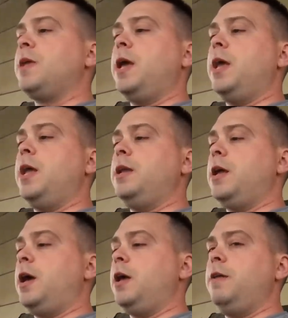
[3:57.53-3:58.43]
And
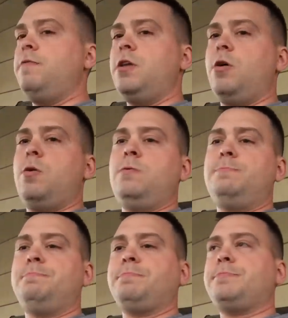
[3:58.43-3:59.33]
uh, even though
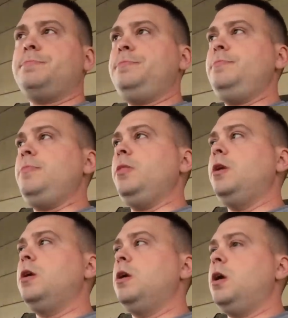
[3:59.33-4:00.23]

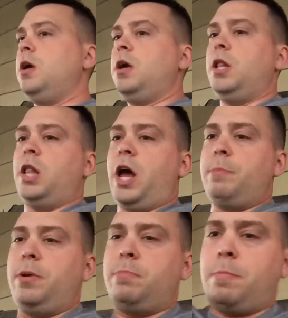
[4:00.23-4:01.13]
uh, a lot
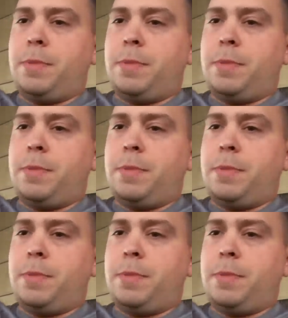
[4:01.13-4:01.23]
of people